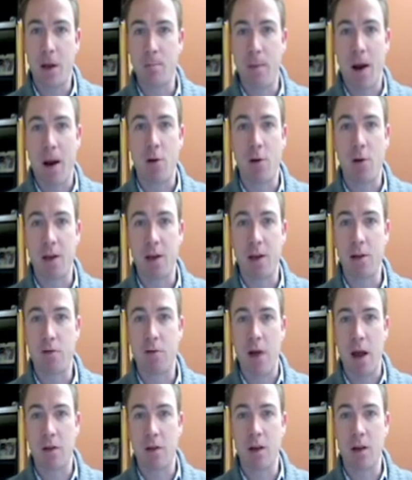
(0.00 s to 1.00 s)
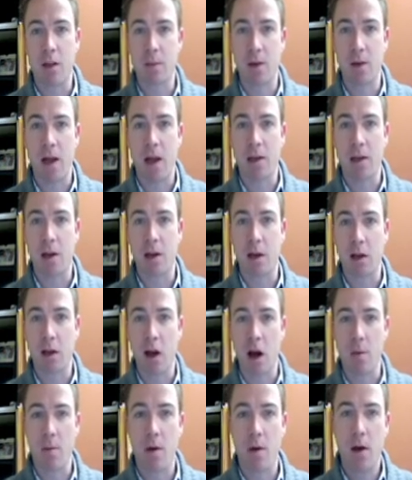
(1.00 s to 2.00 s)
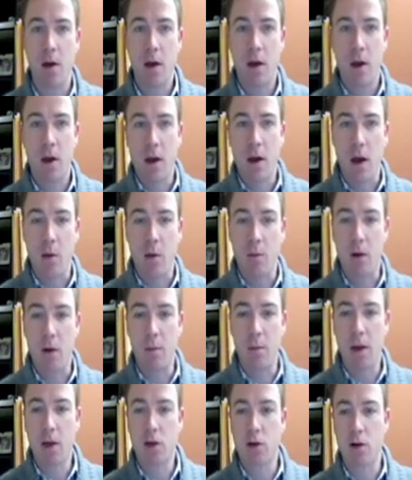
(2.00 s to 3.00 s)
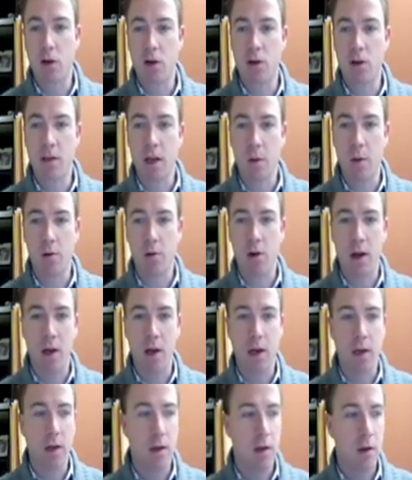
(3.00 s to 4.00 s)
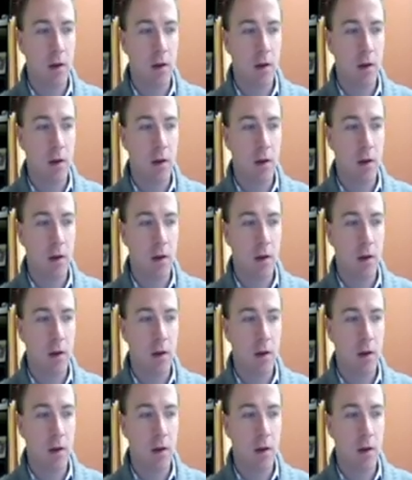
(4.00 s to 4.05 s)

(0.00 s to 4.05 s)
barry@interactivehospitality.com, and we'll make sure that you're set up correctly.